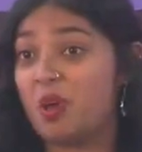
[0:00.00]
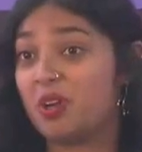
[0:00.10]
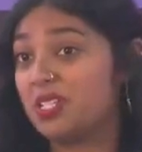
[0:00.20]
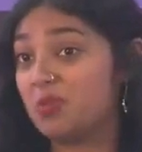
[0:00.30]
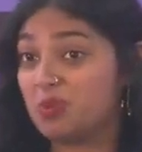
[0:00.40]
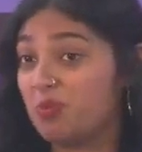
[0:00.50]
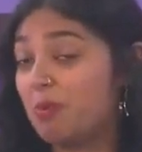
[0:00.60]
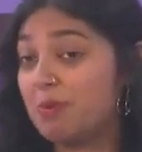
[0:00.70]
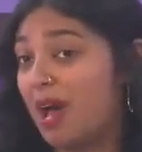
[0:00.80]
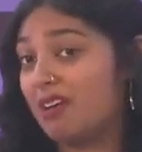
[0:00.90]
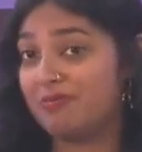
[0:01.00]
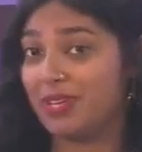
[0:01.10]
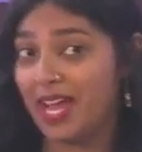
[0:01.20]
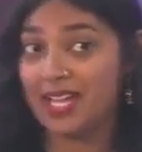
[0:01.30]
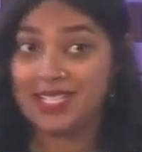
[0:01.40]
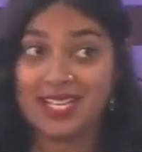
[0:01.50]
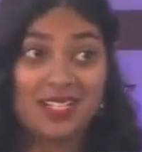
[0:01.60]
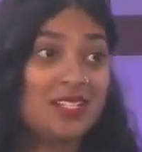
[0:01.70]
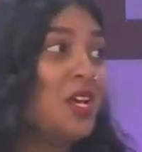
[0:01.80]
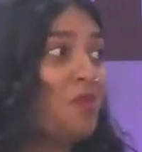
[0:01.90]
honest, it was probably better for me that I
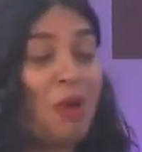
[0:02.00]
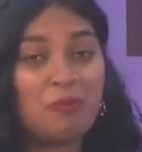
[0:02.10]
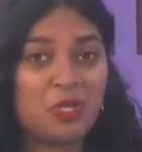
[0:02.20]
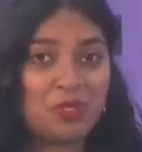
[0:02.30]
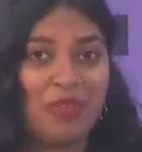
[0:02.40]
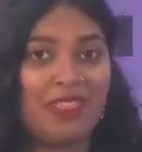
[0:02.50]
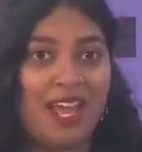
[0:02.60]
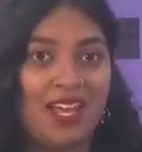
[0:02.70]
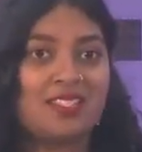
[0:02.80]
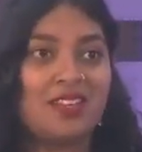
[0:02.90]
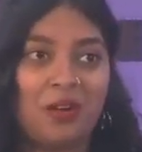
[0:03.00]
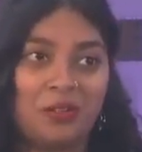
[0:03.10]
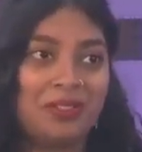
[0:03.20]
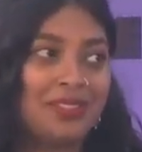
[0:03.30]
did. Met my husband there, so.